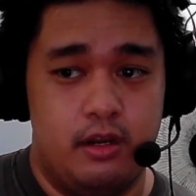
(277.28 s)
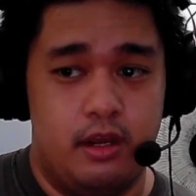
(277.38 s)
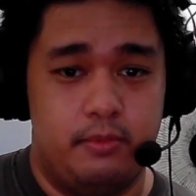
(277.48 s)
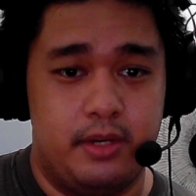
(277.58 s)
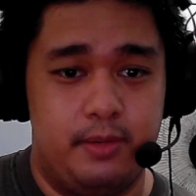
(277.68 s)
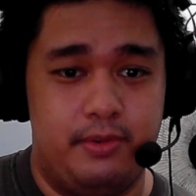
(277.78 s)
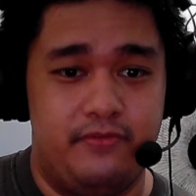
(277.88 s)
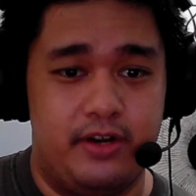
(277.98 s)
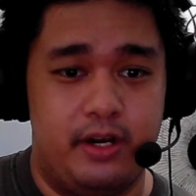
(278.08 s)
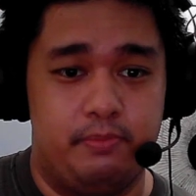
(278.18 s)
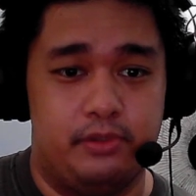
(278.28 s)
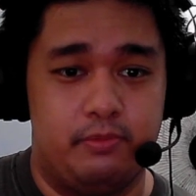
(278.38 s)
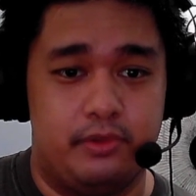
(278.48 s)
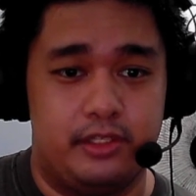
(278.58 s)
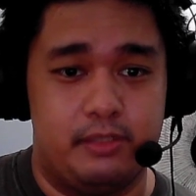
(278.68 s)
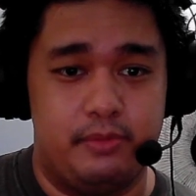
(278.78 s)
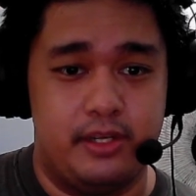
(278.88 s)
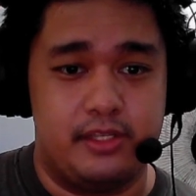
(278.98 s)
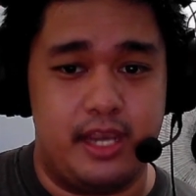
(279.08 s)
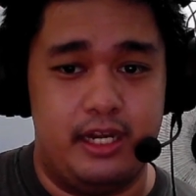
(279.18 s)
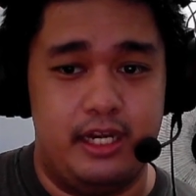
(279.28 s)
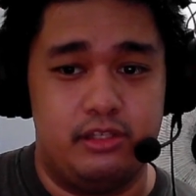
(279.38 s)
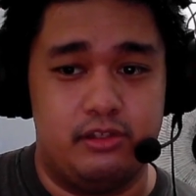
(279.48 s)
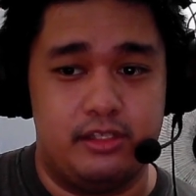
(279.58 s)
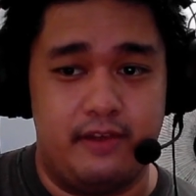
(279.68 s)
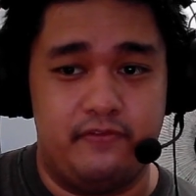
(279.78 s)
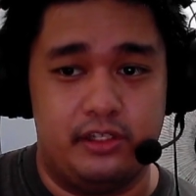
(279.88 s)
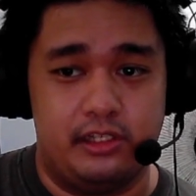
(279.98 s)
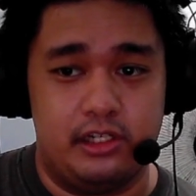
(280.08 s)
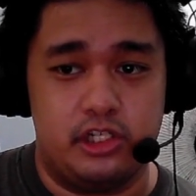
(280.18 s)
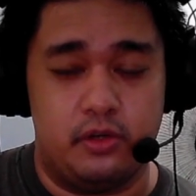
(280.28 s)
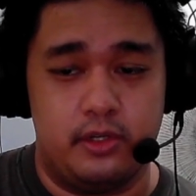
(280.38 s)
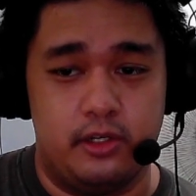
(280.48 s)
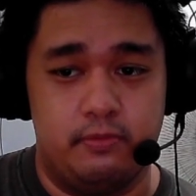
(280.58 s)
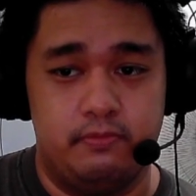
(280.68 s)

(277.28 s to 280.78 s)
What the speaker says: I'm gonna be very blunt with this because I need to definitely show you.